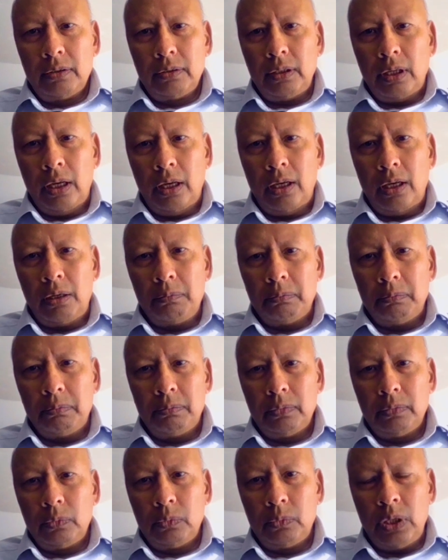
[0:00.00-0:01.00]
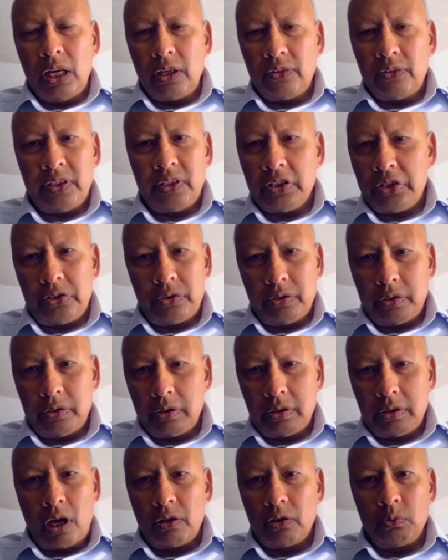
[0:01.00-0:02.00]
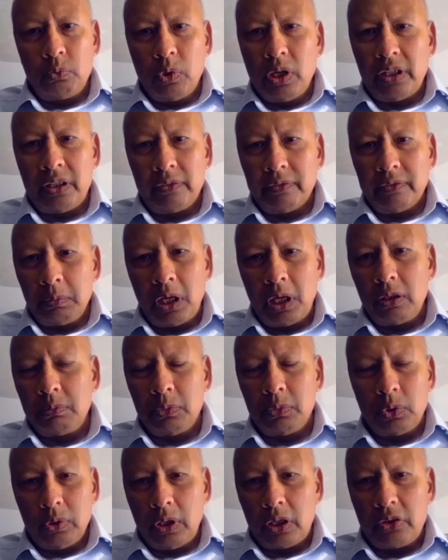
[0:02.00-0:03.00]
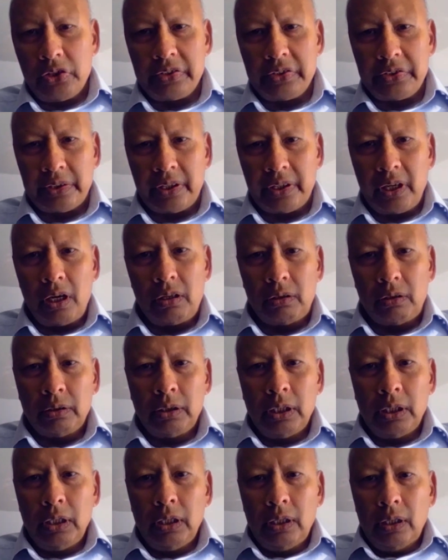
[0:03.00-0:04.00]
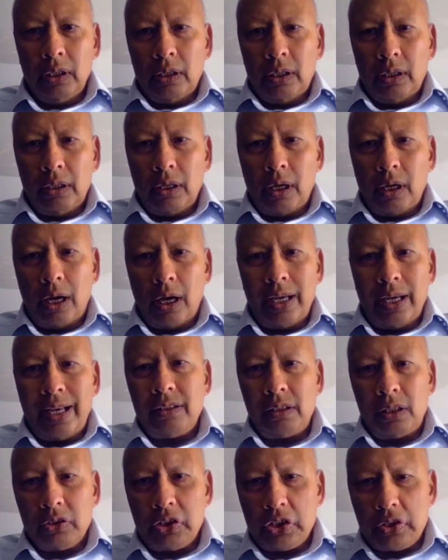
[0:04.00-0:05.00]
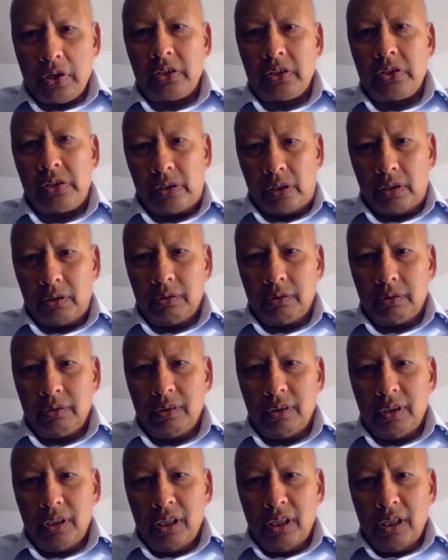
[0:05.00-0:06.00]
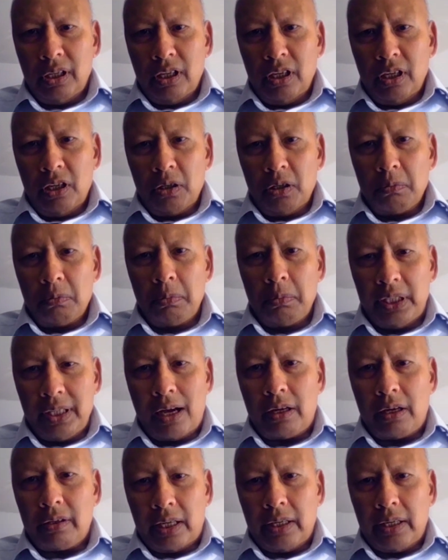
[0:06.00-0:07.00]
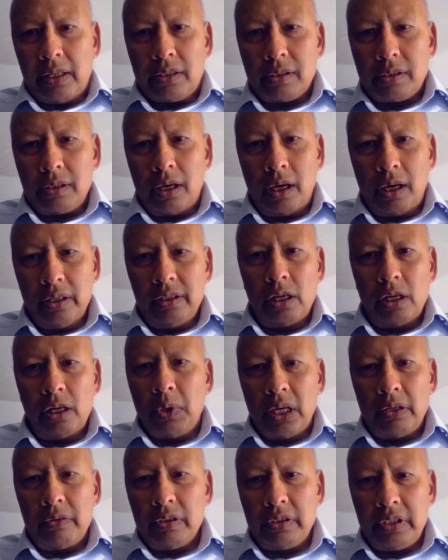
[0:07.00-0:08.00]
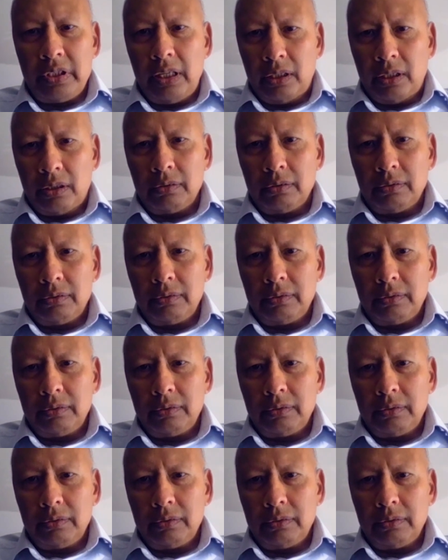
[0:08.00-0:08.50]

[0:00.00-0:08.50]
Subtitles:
When I first started working from home all those years ago, I had no structure. But nowadays, I know my routine.